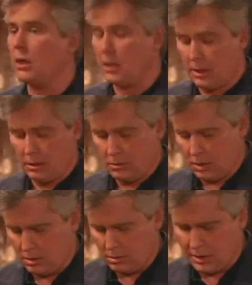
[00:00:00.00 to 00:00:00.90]
Really?
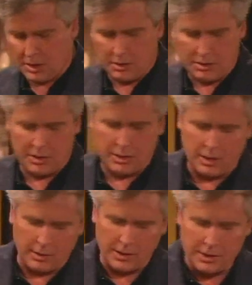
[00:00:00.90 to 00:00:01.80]
Oh, that's interesting.
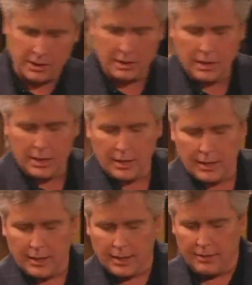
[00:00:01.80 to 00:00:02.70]
You know, I just
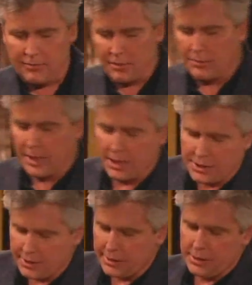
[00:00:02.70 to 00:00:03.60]
came from the
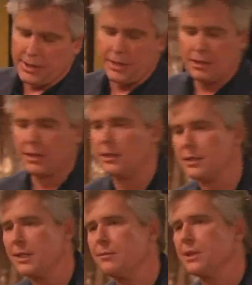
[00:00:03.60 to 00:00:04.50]
mansion, and JR's got
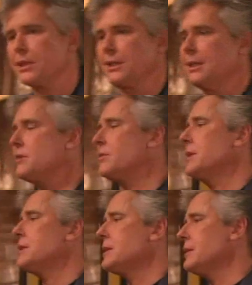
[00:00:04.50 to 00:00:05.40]
the same look on his
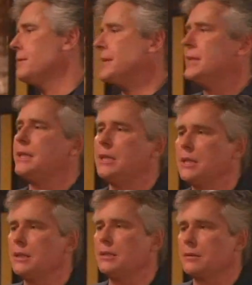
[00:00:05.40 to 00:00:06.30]
face AJ
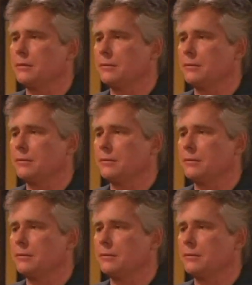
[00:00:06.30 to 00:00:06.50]
does.